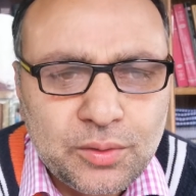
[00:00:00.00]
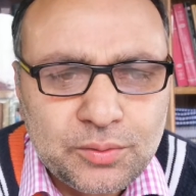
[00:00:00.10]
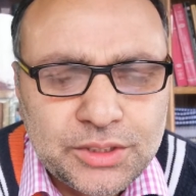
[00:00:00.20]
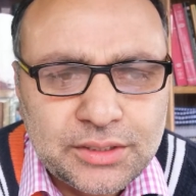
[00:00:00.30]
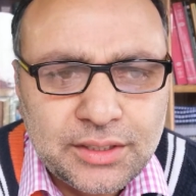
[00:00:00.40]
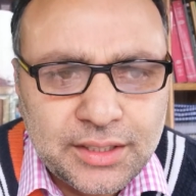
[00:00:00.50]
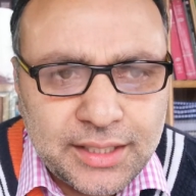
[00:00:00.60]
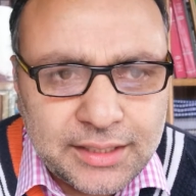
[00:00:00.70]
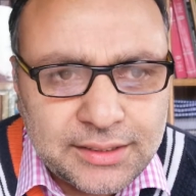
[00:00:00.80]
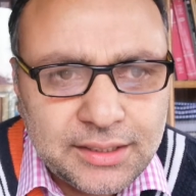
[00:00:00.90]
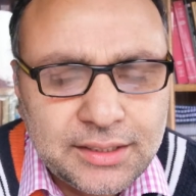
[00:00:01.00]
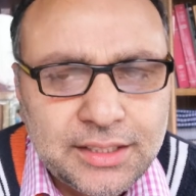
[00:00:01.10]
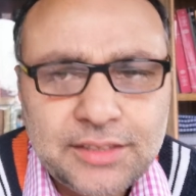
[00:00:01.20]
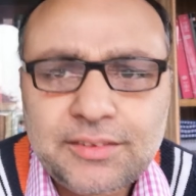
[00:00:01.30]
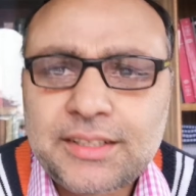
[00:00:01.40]
which Russell
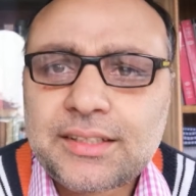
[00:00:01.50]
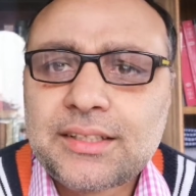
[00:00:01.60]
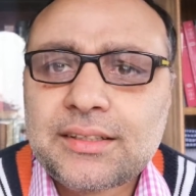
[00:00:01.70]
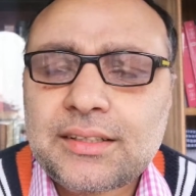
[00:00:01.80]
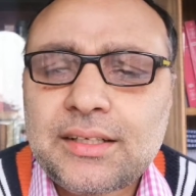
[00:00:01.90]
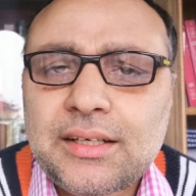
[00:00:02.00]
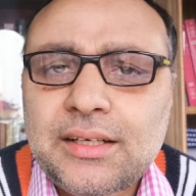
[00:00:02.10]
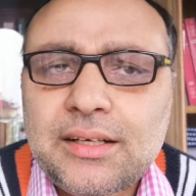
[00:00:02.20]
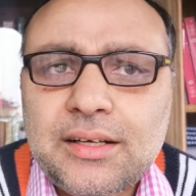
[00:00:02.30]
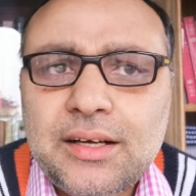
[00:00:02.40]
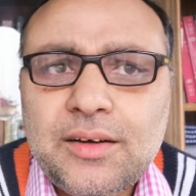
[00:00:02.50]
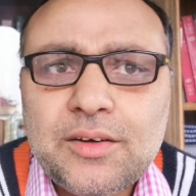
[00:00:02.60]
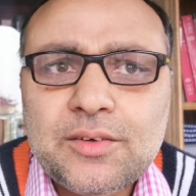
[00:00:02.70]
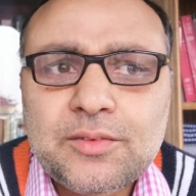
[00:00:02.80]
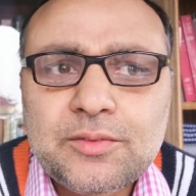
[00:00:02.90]
invented, uh,
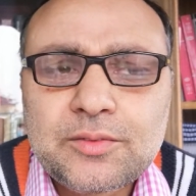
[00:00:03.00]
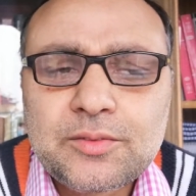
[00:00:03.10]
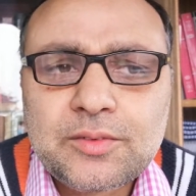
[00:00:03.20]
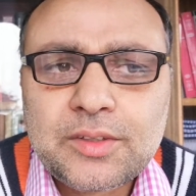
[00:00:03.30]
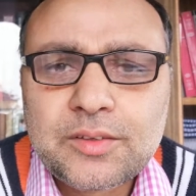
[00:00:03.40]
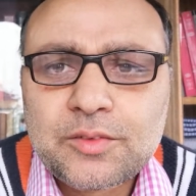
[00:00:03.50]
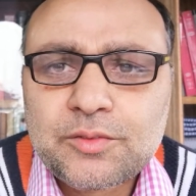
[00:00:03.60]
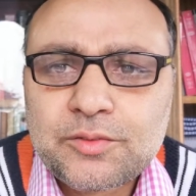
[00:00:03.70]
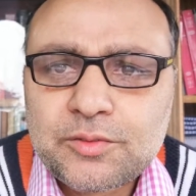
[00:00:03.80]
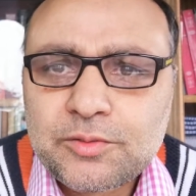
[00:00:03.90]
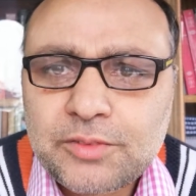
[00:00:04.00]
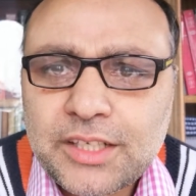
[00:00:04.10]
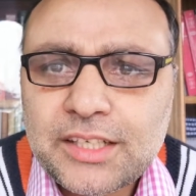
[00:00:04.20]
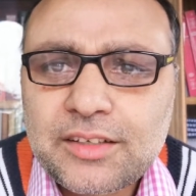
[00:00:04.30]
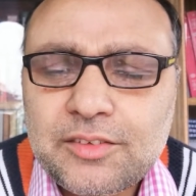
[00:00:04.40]

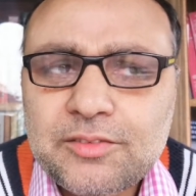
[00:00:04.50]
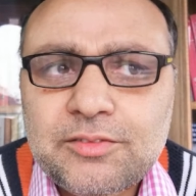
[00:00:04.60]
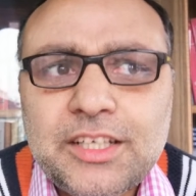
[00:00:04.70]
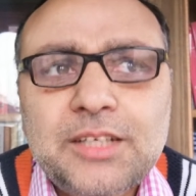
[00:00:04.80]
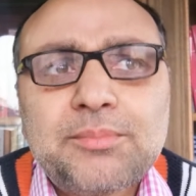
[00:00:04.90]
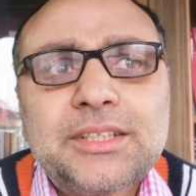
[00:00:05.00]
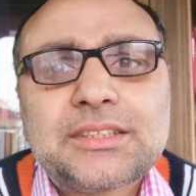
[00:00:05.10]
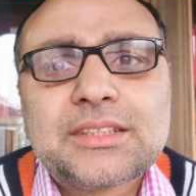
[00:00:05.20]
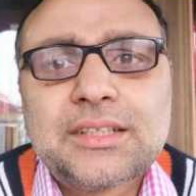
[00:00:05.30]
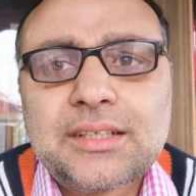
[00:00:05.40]
were very much